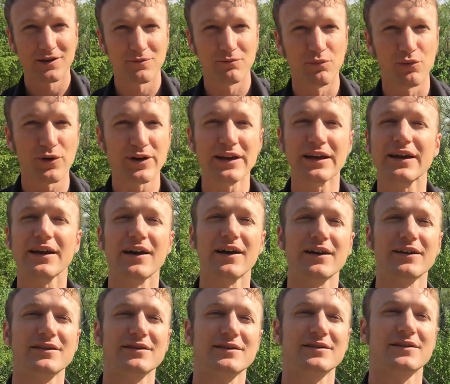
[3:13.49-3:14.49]
bringing
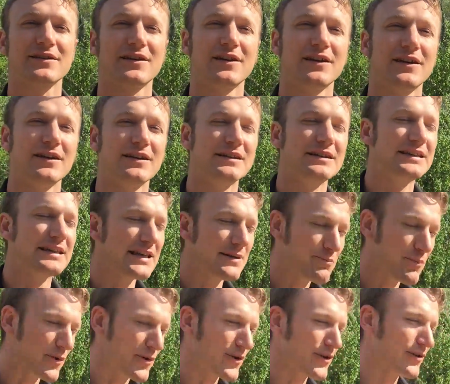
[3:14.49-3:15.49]
us
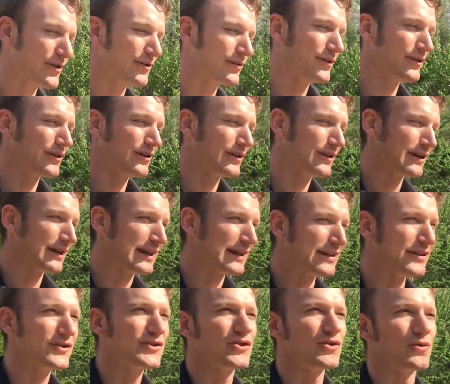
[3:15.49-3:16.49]
deeper
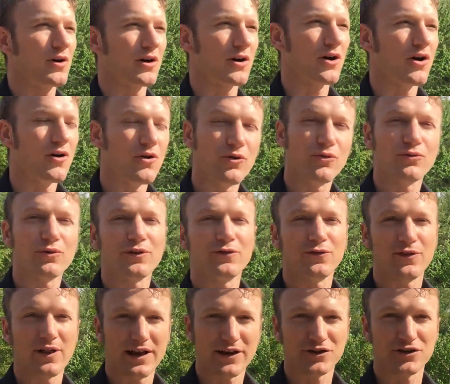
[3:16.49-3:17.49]
into our own
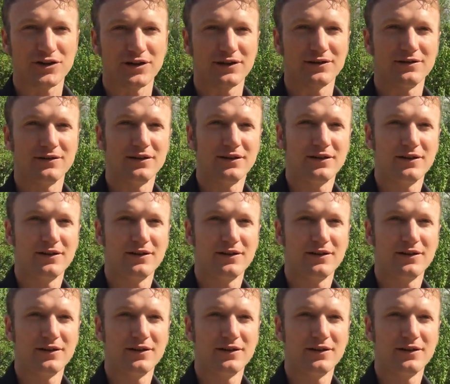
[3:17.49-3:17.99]
reflection